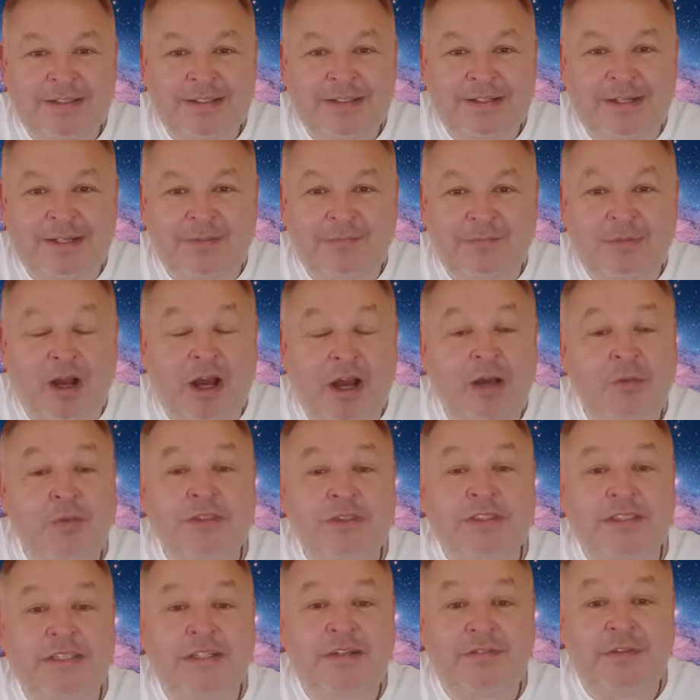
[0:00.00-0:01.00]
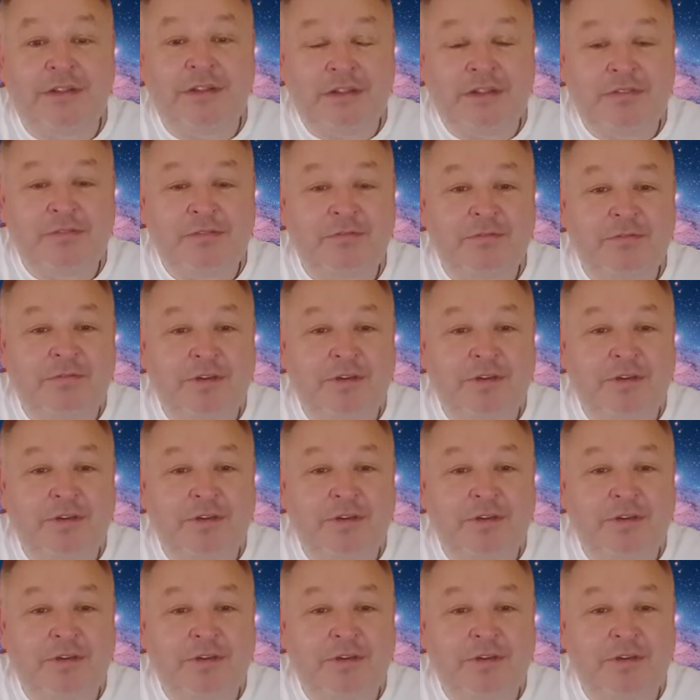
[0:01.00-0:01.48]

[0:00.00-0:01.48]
I was given